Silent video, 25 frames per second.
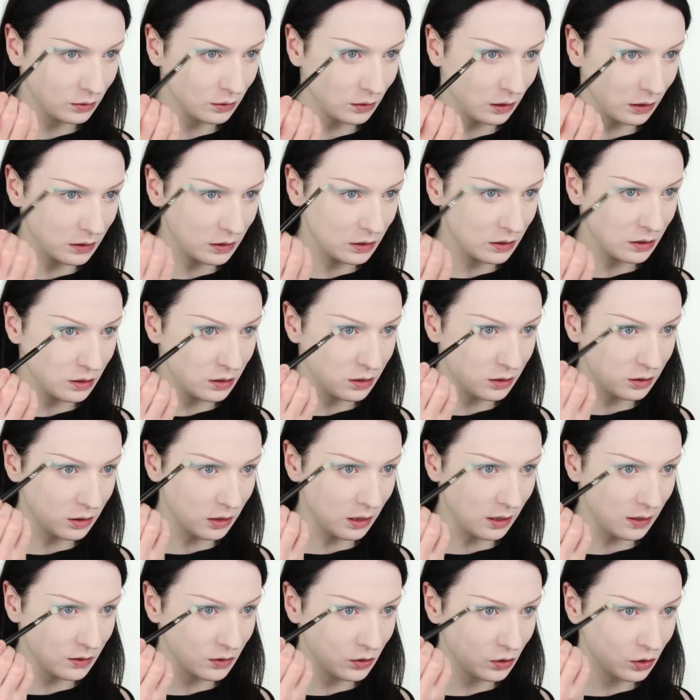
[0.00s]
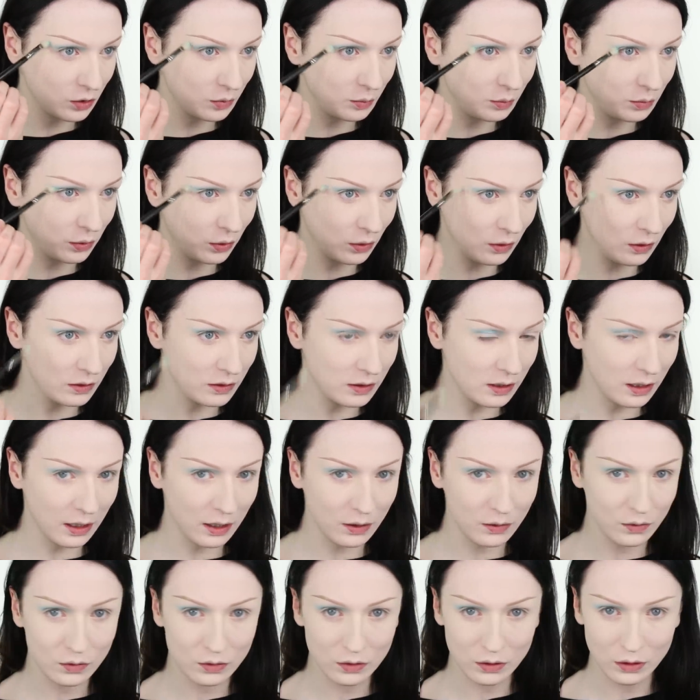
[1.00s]
and start to pull it
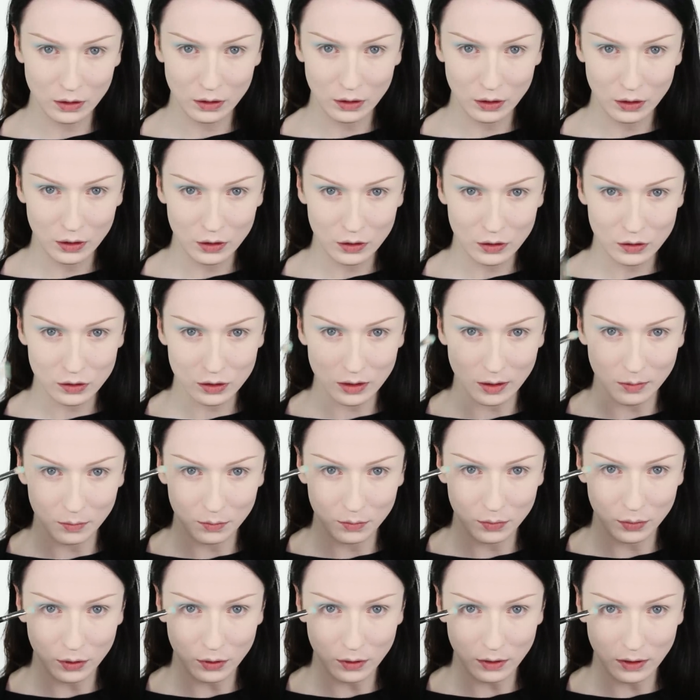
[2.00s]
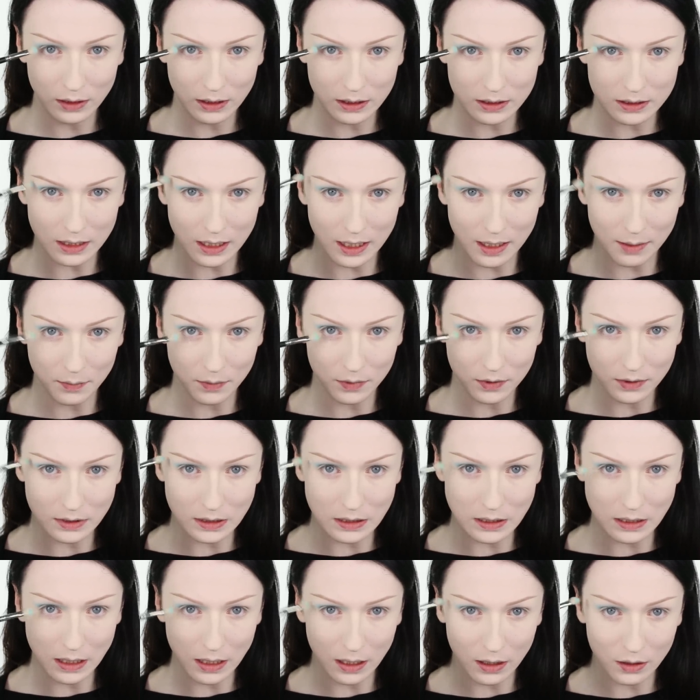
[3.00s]
out. So I'm pulling it upward
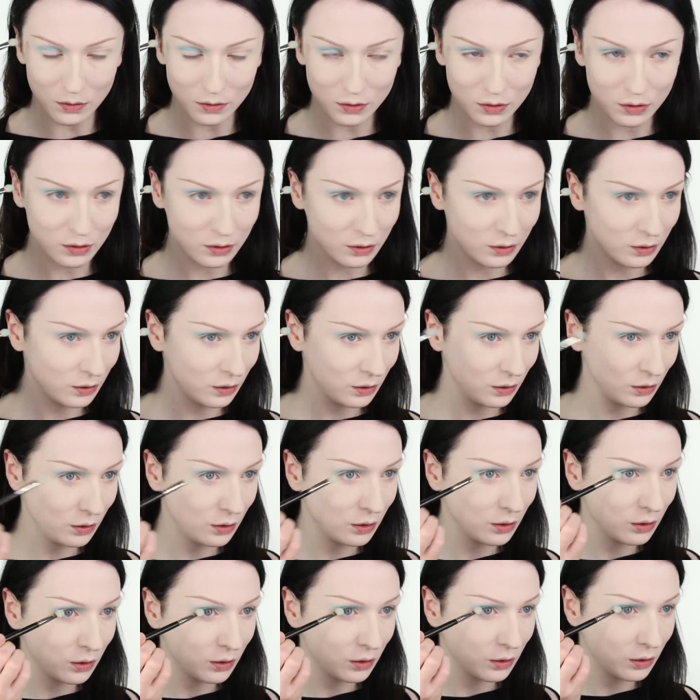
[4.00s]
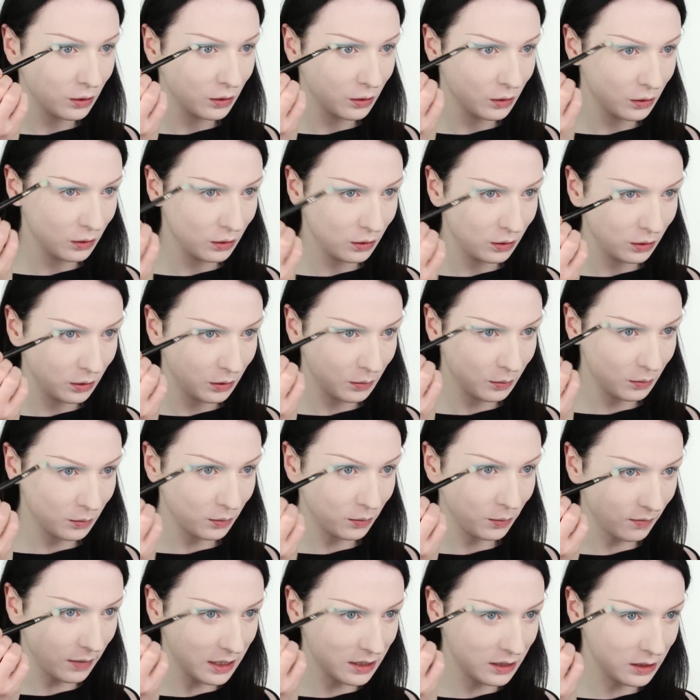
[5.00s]
and out.
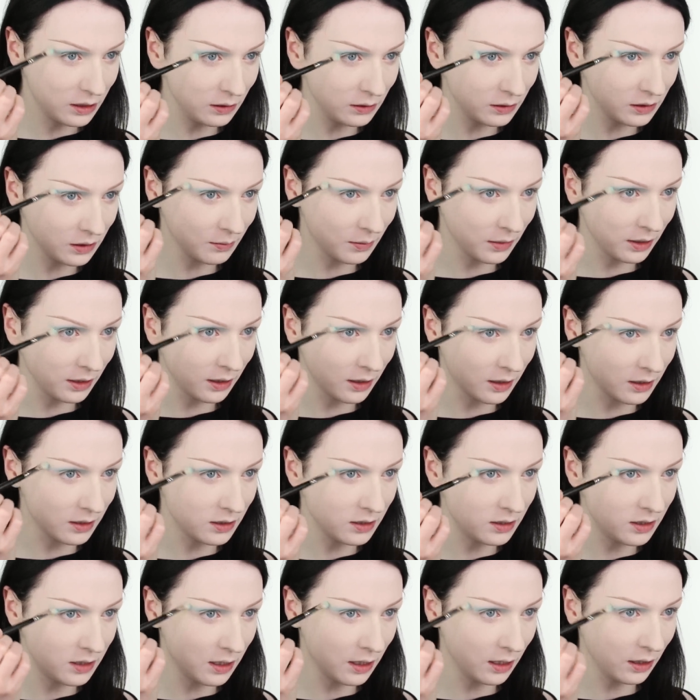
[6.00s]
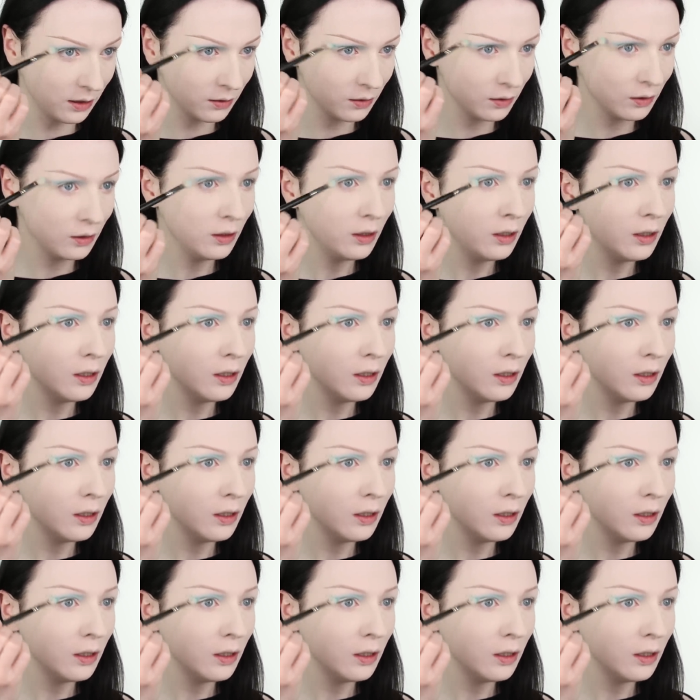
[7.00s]
By tilting my head down,